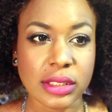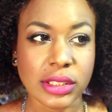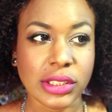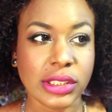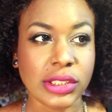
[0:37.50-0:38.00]

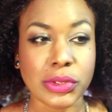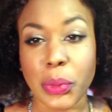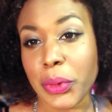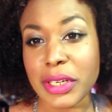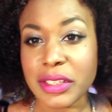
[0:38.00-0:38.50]

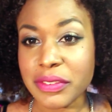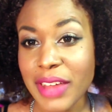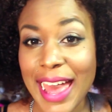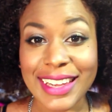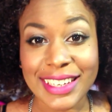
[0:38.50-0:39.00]
sort of
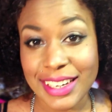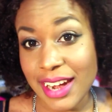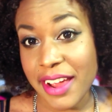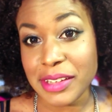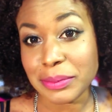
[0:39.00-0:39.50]
edited
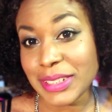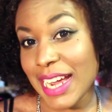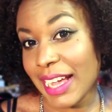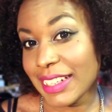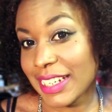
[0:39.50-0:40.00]
it, but
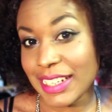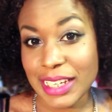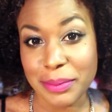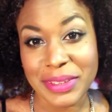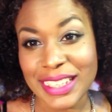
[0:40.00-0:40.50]
I
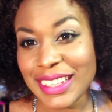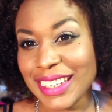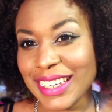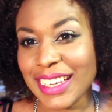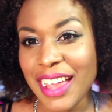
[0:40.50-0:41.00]
didn't
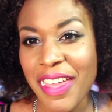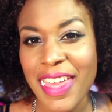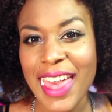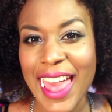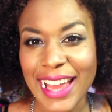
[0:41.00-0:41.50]
completely
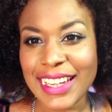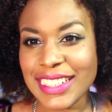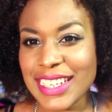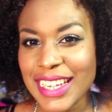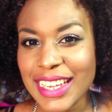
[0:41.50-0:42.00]

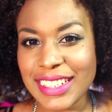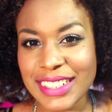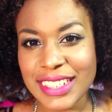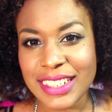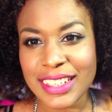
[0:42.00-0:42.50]
edit it.